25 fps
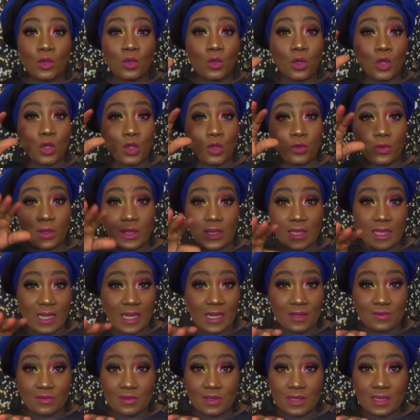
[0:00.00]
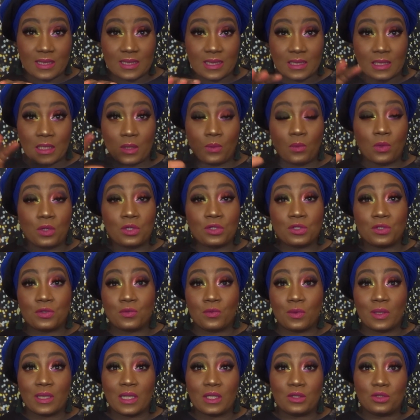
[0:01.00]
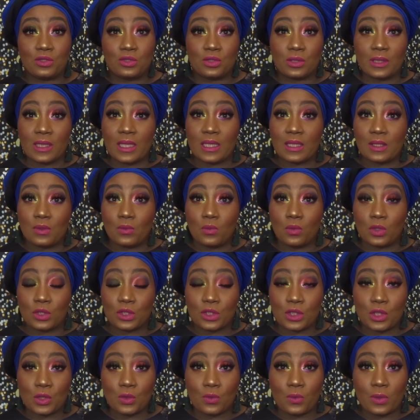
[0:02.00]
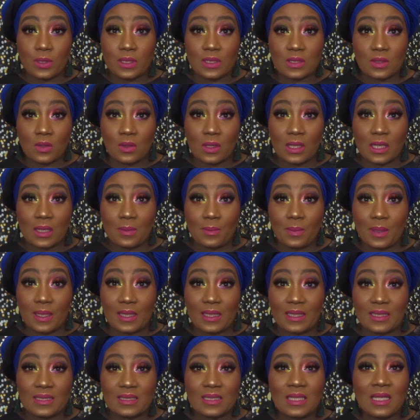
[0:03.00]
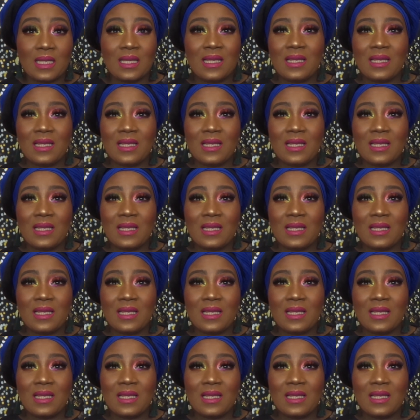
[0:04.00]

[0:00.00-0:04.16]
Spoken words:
or you already have this and you're wondering whether you should get the Watch the Queen's Conquer palette,